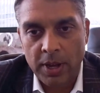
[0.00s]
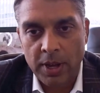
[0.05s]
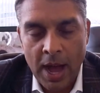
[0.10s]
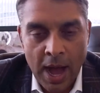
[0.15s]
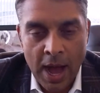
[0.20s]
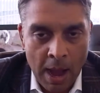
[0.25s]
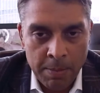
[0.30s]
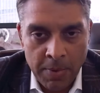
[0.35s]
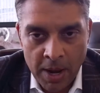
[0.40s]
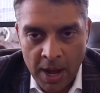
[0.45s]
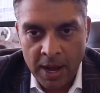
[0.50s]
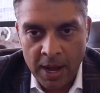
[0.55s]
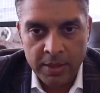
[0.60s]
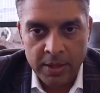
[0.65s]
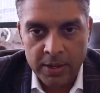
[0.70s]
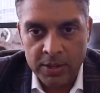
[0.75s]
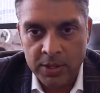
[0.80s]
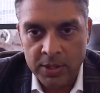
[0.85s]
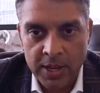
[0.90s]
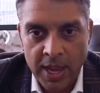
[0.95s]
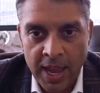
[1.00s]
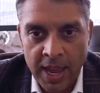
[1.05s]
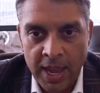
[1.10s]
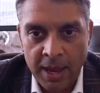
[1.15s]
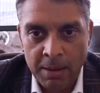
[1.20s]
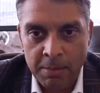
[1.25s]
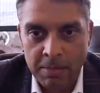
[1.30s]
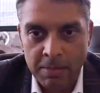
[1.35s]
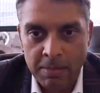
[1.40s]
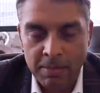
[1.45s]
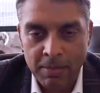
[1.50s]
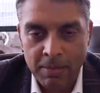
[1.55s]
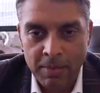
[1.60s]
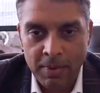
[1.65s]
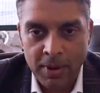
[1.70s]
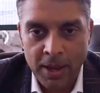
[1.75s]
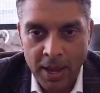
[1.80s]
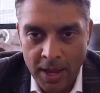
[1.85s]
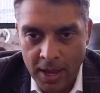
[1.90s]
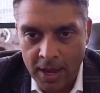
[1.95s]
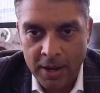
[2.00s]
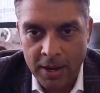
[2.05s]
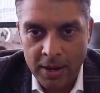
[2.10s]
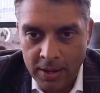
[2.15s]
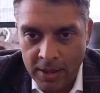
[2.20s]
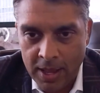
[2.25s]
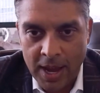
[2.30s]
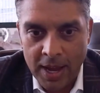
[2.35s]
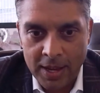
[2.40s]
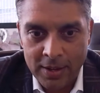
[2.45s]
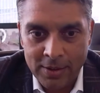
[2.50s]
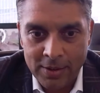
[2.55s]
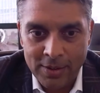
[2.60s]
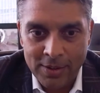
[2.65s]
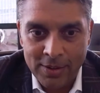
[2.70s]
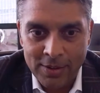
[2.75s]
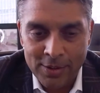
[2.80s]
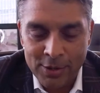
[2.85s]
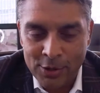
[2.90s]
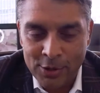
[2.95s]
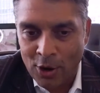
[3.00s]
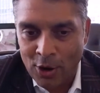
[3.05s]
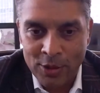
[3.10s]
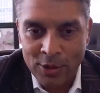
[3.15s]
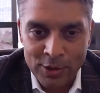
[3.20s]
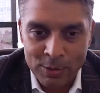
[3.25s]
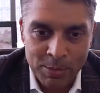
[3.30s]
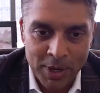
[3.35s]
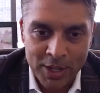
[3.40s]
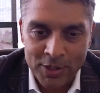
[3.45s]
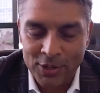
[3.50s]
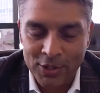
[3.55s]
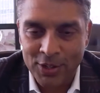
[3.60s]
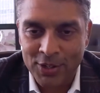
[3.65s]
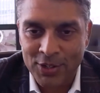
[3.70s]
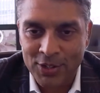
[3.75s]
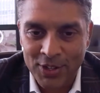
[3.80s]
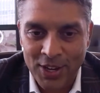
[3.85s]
I'm not the same kid that started this business,